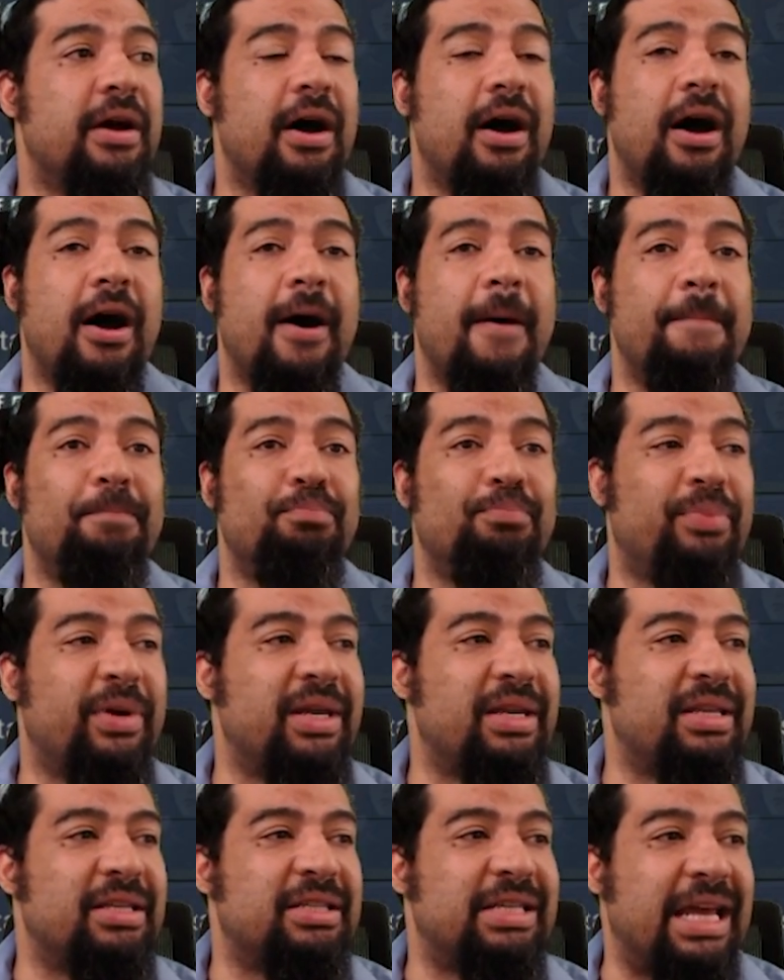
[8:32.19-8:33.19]

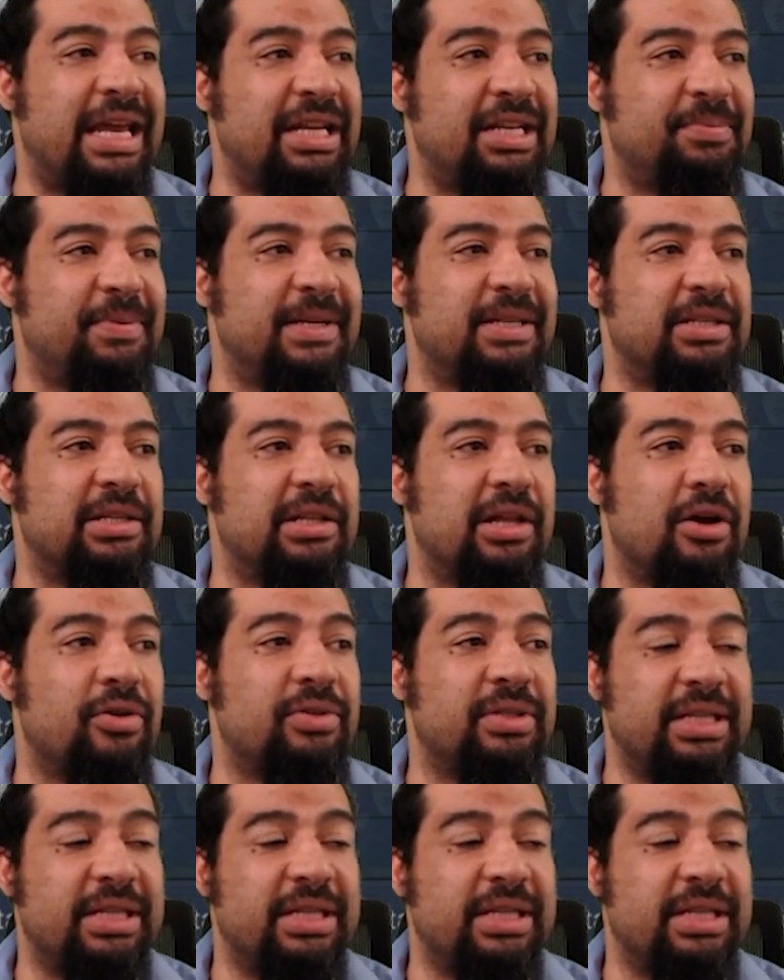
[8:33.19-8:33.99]
But his HP is low.